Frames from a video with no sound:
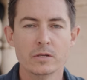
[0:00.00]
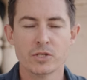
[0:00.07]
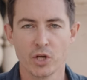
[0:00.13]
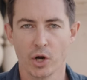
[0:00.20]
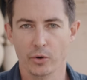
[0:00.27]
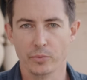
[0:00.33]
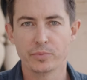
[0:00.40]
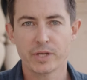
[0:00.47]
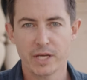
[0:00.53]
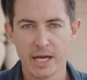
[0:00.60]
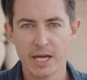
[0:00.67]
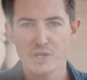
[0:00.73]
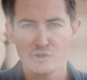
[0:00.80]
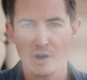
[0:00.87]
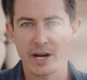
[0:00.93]
So,
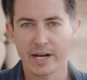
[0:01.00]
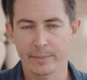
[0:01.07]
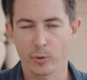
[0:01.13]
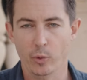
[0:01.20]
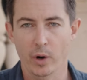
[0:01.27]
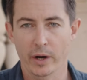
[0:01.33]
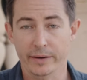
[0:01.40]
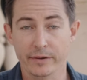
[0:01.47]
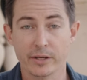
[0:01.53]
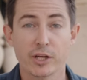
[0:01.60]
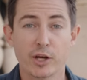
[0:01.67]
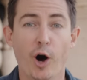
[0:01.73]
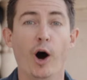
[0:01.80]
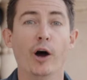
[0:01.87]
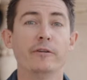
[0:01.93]
key trait number one,
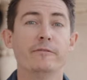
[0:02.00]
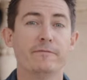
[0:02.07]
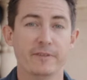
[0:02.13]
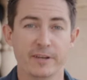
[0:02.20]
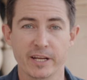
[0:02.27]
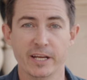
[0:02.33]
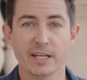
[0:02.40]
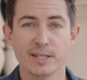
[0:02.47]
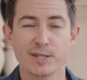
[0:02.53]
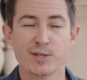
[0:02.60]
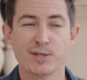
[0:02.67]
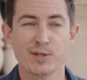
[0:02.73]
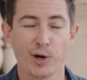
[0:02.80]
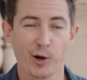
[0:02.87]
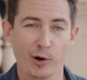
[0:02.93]

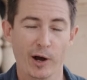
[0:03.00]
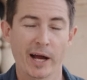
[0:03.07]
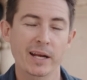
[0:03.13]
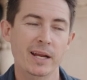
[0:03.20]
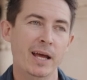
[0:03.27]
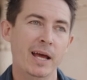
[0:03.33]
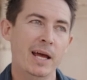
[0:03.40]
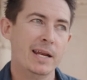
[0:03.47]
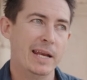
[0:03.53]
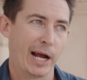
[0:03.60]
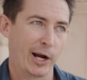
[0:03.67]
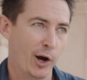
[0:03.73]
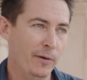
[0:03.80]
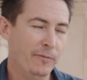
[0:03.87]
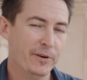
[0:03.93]
confidence, all right?
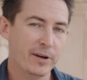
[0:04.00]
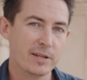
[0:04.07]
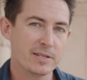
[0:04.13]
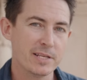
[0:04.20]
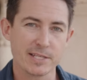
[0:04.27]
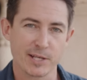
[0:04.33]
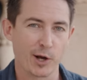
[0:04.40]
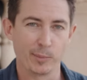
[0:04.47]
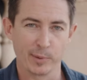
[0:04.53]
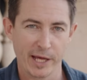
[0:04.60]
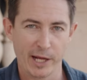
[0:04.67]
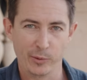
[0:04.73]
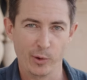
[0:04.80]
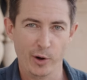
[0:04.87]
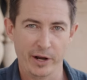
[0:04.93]
Now, confidence is a
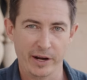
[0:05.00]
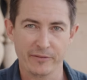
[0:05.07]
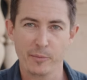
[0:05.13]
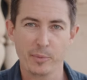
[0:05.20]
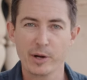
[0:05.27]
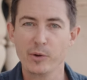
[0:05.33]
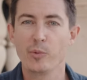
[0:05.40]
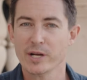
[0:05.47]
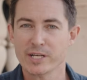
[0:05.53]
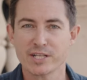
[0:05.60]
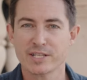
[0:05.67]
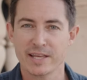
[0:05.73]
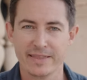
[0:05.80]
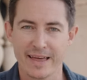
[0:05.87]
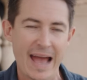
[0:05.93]
complicated word. Everybody
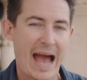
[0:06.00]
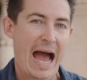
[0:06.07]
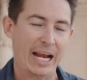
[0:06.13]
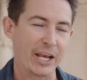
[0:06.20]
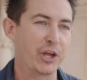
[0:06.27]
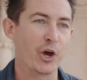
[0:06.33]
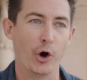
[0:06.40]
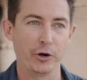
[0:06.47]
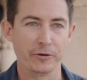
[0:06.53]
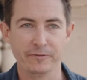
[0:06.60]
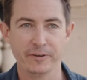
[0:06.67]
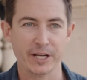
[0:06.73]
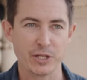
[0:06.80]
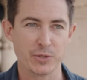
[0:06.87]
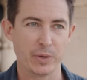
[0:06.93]
wishes that they had
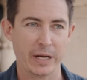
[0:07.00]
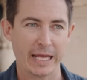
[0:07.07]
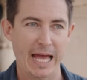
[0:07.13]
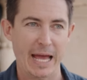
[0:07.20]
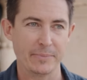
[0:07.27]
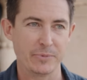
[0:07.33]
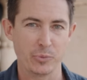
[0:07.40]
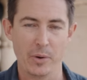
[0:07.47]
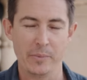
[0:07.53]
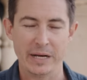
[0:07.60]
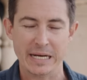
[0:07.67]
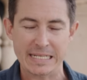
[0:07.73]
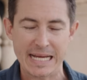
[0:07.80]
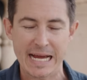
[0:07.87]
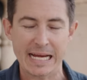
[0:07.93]
confidence when it came to
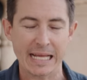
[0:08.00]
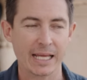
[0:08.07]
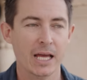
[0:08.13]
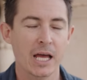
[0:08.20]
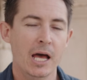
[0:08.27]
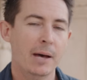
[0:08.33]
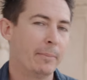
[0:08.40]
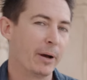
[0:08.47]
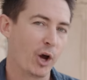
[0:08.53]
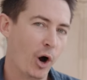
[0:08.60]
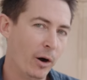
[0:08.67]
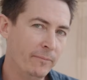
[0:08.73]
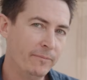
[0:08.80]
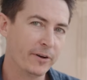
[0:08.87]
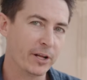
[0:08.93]
women and dating. But
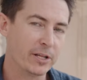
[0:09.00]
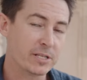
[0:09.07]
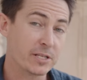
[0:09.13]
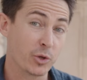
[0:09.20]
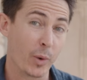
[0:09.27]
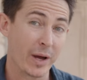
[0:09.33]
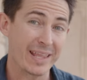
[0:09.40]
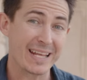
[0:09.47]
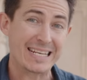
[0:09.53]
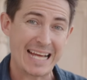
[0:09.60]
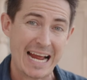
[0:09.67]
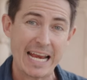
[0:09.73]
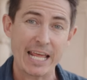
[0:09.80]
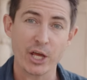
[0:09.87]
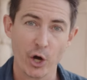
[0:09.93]
confidence, the way that
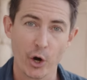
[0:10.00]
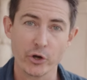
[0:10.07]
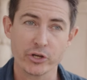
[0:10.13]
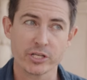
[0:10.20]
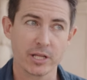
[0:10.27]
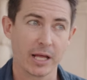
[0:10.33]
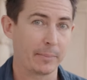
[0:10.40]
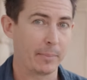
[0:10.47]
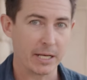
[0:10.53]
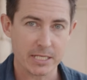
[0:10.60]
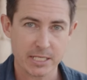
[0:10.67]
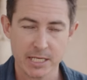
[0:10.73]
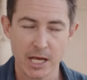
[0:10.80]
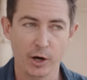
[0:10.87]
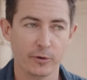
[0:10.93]
dating coaches like
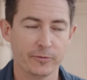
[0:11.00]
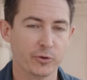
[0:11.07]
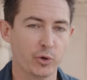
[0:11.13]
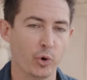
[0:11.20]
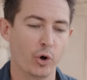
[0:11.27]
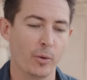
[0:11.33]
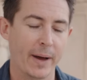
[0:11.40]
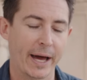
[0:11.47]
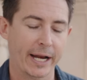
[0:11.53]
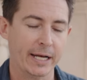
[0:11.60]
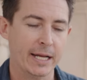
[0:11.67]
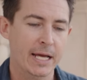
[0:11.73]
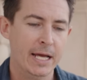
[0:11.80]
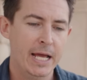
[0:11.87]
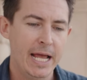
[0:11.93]
myself talk about it,
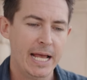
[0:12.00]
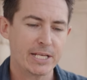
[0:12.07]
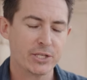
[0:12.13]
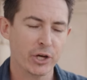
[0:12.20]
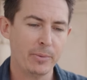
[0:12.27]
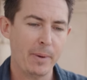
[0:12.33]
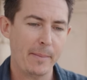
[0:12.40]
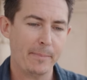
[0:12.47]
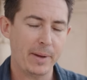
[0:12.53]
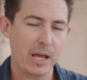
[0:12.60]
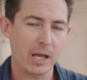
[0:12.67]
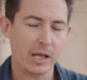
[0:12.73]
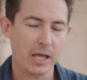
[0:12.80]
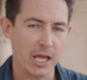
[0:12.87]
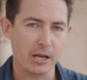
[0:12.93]
it's not about
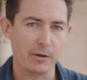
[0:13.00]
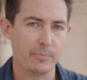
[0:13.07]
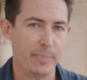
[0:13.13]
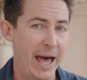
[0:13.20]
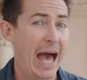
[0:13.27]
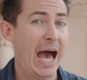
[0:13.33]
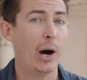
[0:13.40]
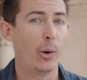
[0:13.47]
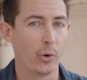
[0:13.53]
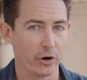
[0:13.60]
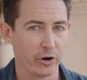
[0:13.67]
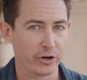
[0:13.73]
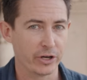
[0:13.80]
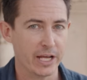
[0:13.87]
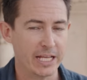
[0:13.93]
being
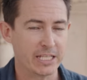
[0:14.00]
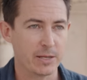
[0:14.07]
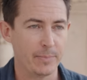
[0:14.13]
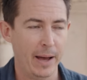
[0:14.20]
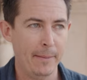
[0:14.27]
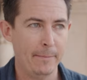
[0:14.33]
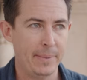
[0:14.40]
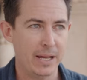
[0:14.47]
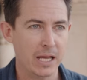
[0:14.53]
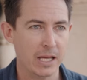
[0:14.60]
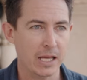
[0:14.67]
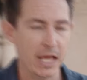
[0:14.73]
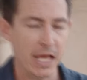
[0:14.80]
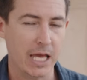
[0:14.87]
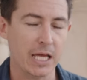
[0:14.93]
empowered. It's about
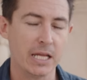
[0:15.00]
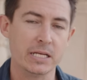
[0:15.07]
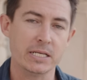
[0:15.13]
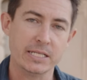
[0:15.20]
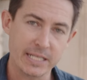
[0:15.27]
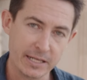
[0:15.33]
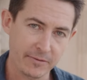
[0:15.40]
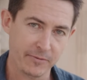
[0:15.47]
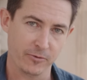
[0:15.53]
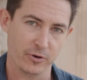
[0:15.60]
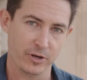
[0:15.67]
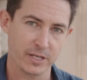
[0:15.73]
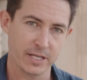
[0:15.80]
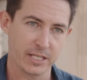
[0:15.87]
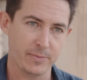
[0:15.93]
being
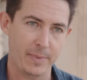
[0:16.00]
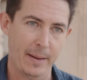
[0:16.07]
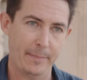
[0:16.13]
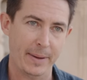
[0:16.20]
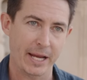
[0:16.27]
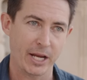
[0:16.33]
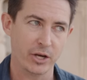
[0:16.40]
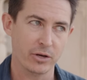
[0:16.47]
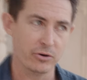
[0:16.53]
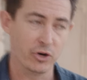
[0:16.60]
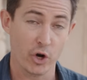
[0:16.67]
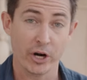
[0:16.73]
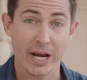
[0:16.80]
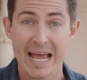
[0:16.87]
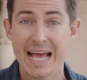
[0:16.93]
indifferent. It's about being
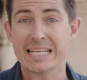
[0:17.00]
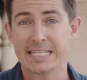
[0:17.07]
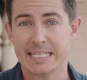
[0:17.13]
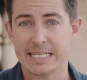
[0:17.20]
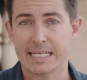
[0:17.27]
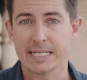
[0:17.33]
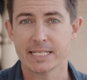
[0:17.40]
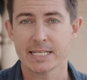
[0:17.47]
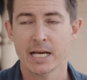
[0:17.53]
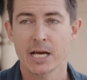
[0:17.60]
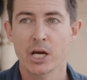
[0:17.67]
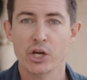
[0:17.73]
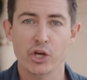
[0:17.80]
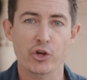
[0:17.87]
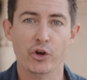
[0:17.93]
non-hesitant.
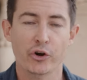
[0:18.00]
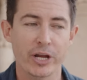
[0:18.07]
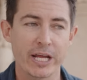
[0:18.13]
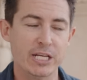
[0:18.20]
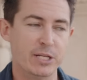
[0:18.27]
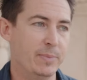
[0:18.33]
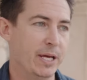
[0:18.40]
You don't need to